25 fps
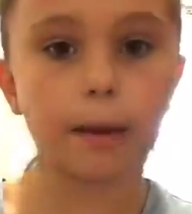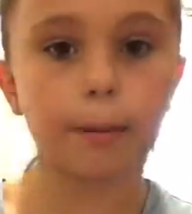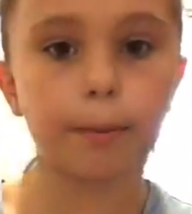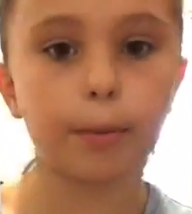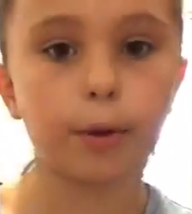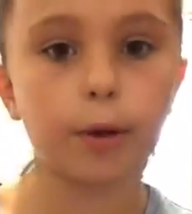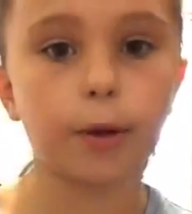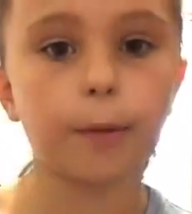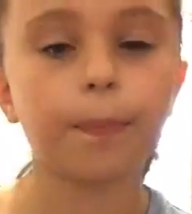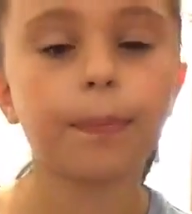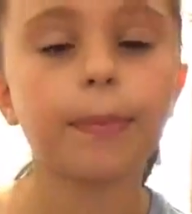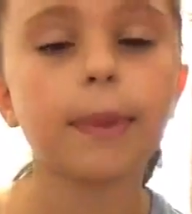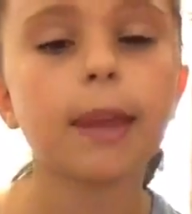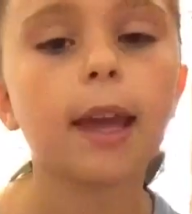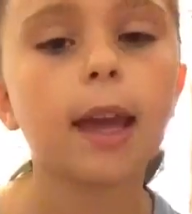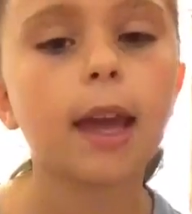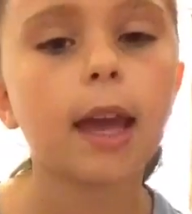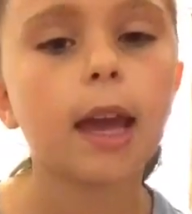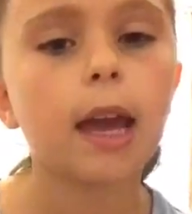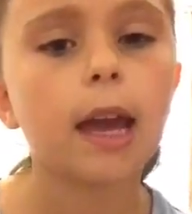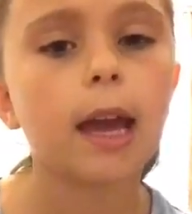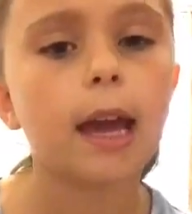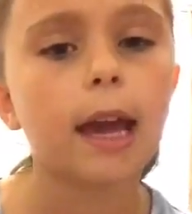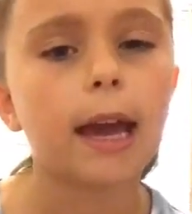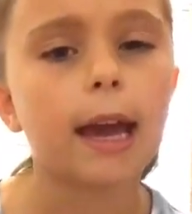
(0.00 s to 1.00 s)
number.
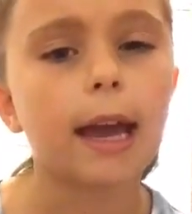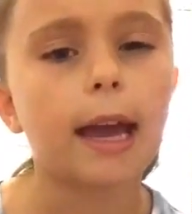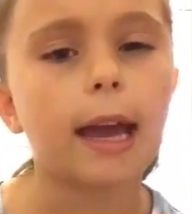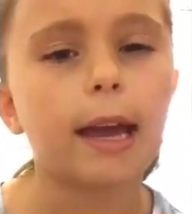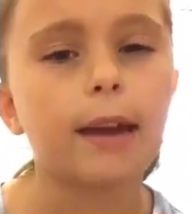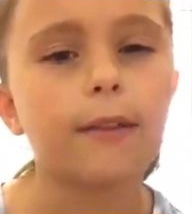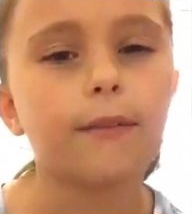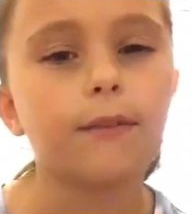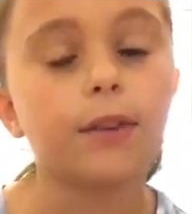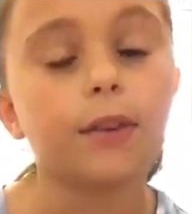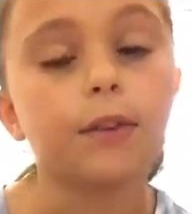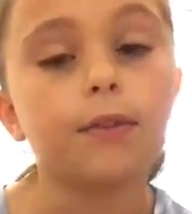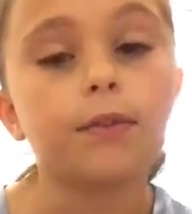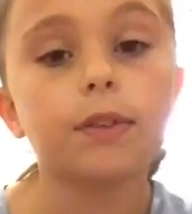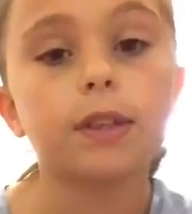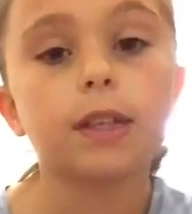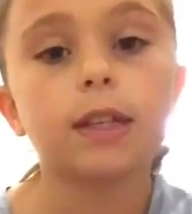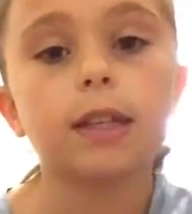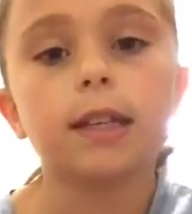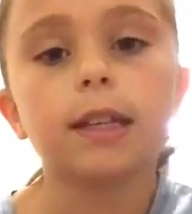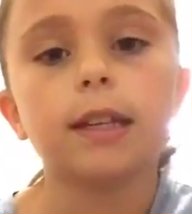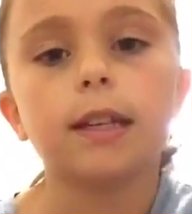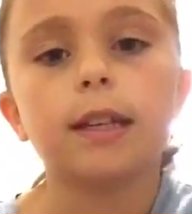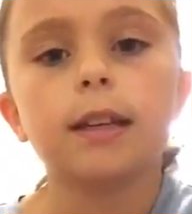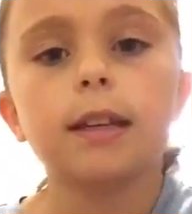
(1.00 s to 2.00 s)
And
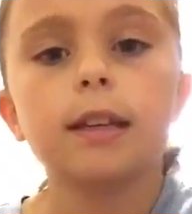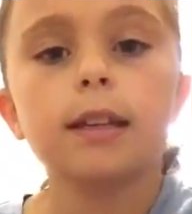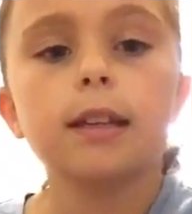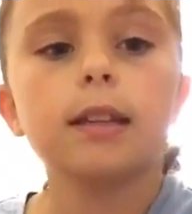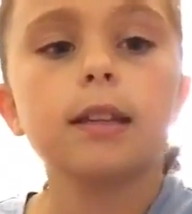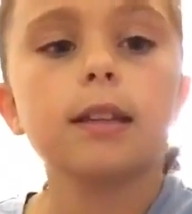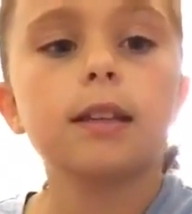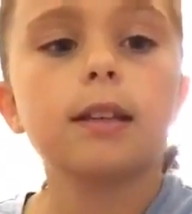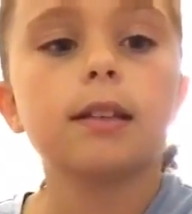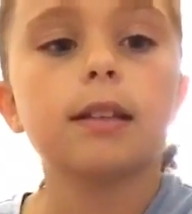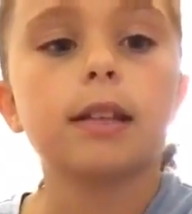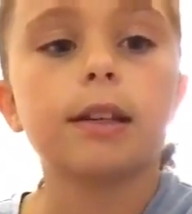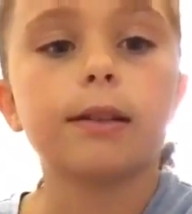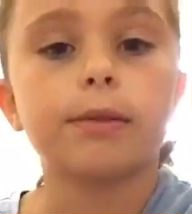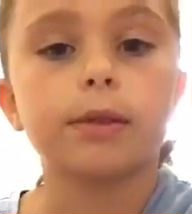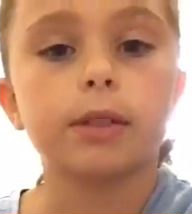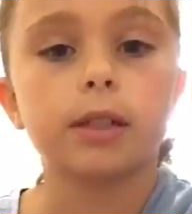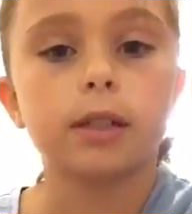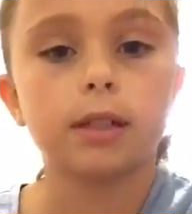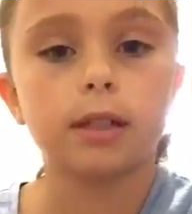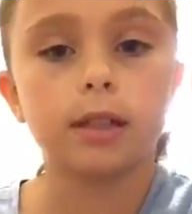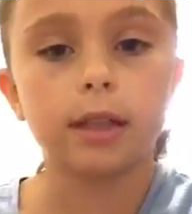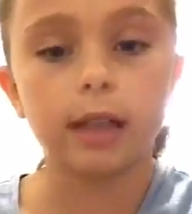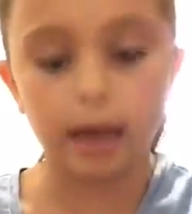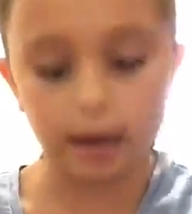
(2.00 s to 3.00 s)
15 is because I was
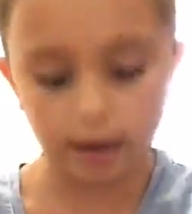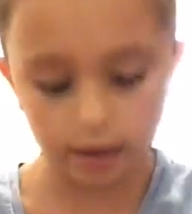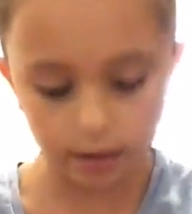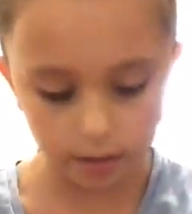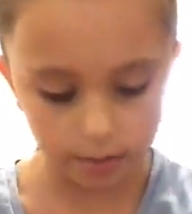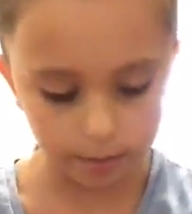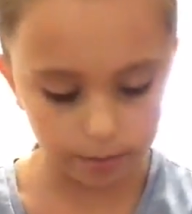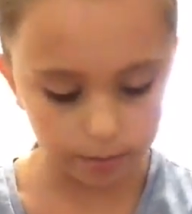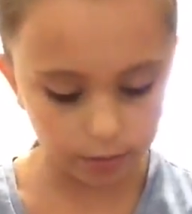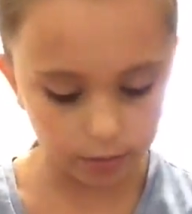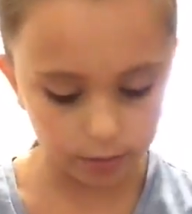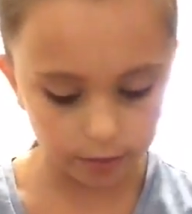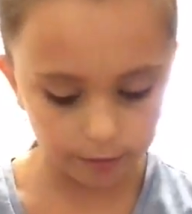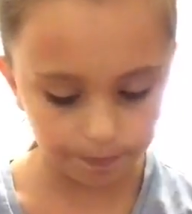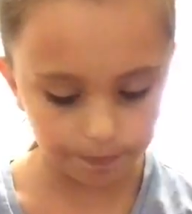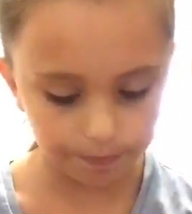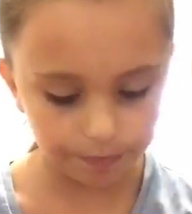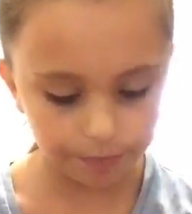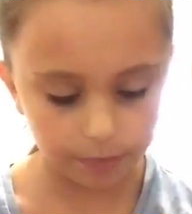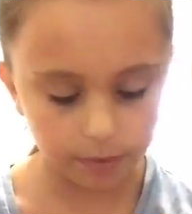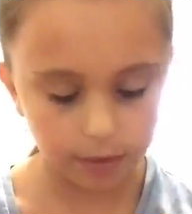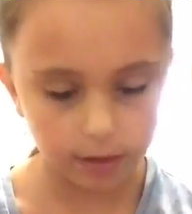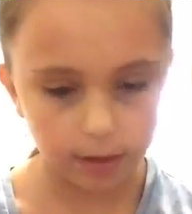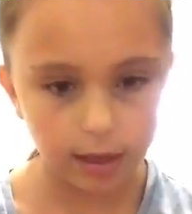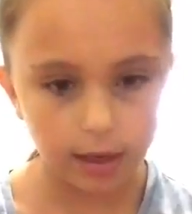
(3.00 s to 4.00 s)
that number
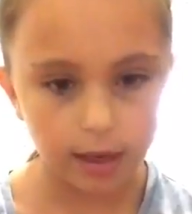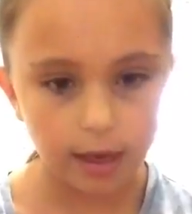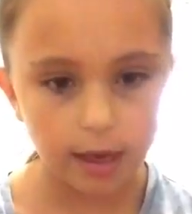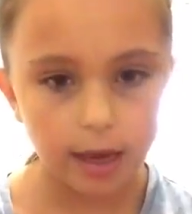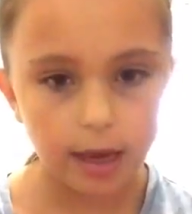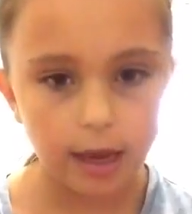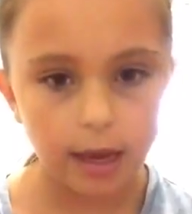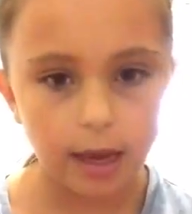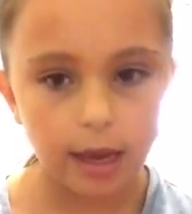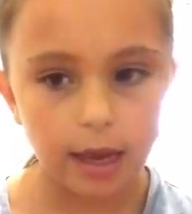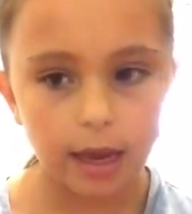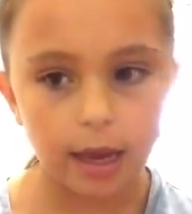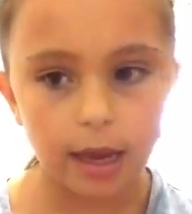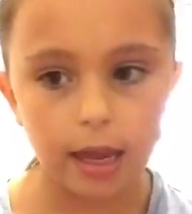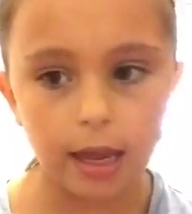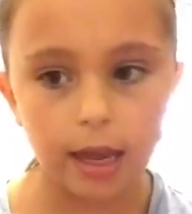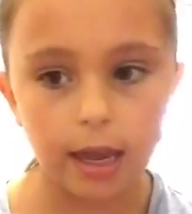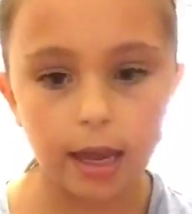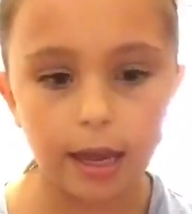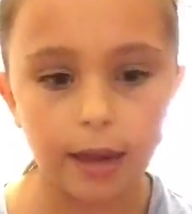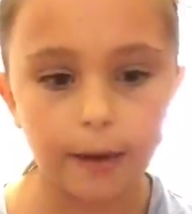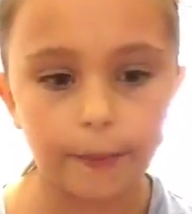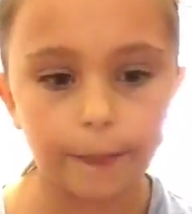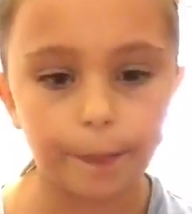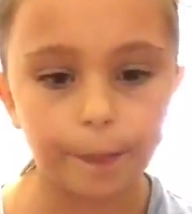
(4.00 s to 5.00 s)

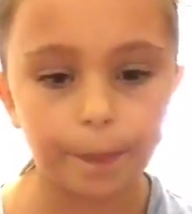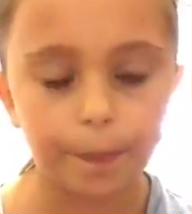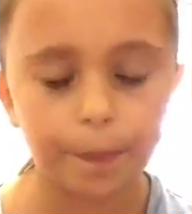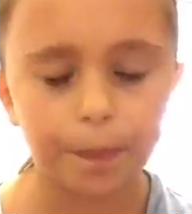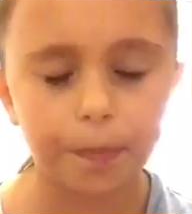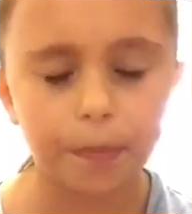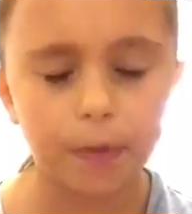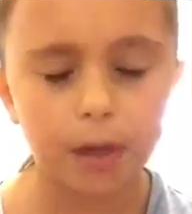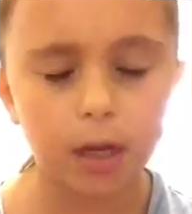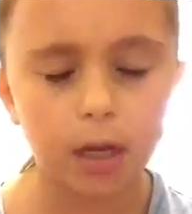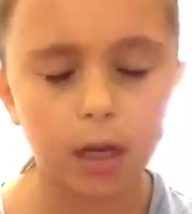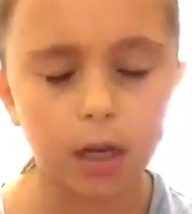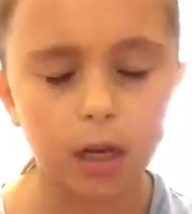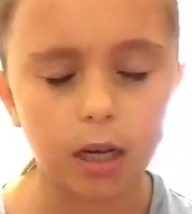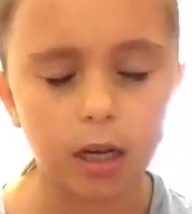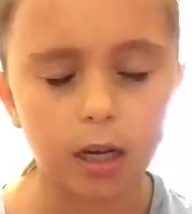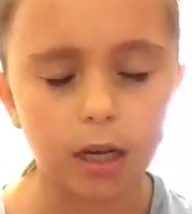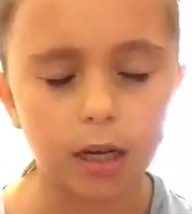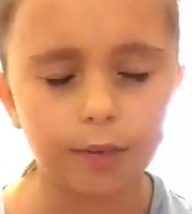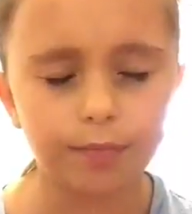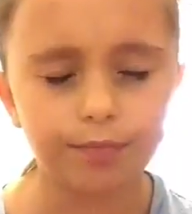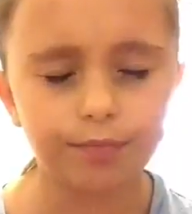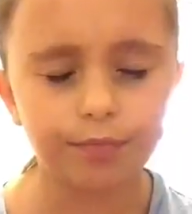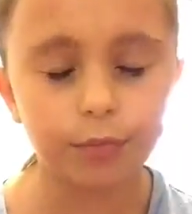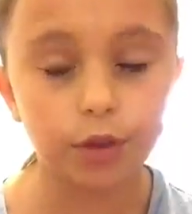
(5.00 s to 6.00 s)
in uh,
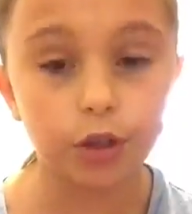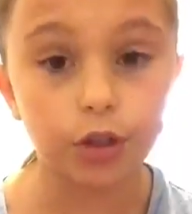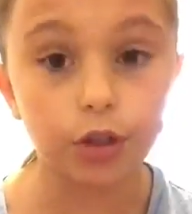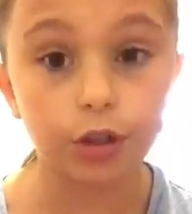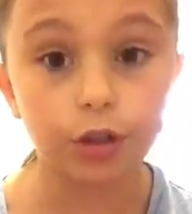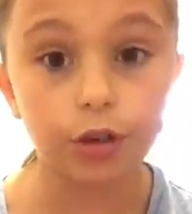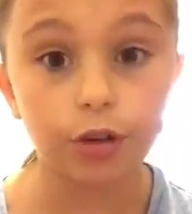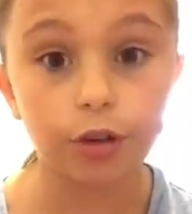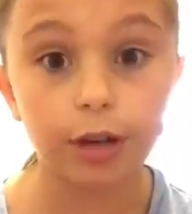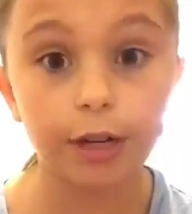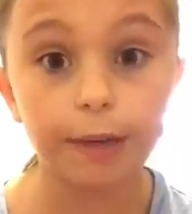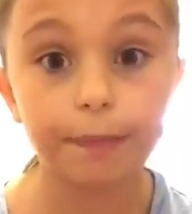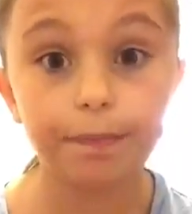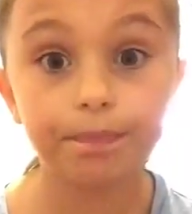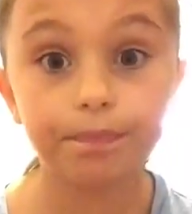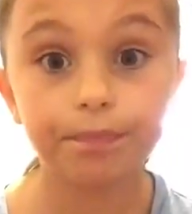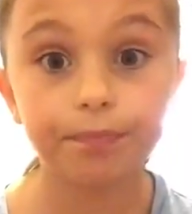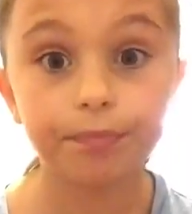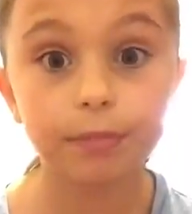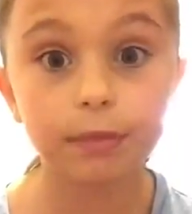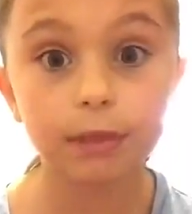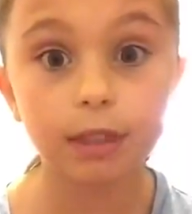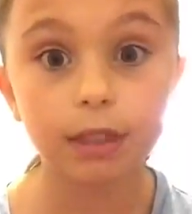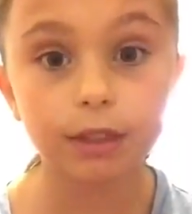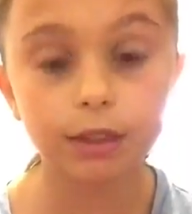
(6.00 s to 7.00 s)
third grade.
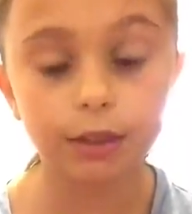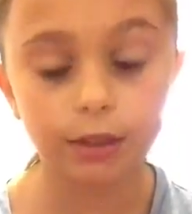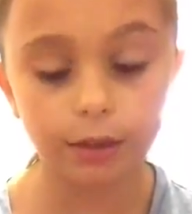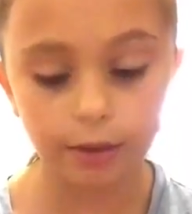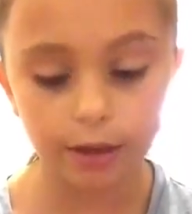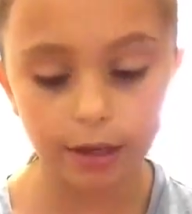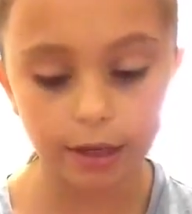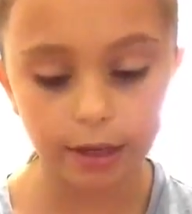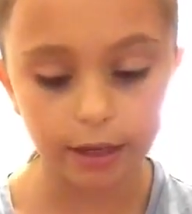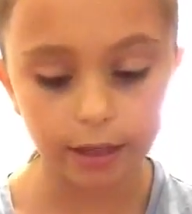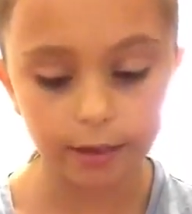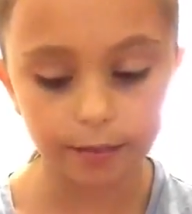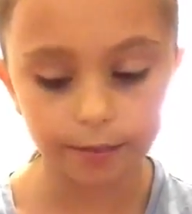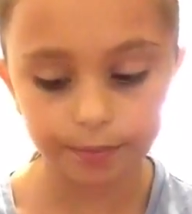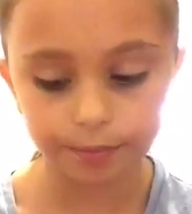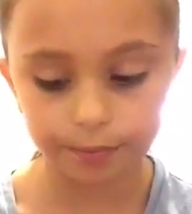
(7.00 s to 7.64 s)
So yeah.